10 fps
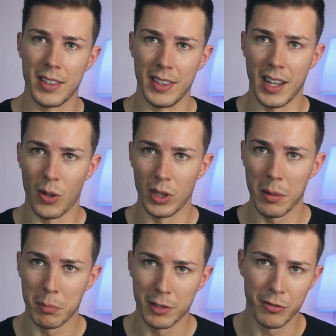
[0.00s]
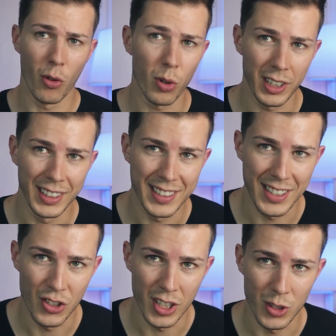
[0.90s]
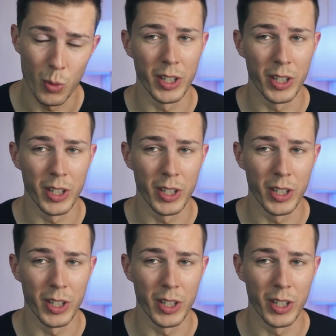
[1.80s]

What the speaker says: Now, number four, ladies and gents,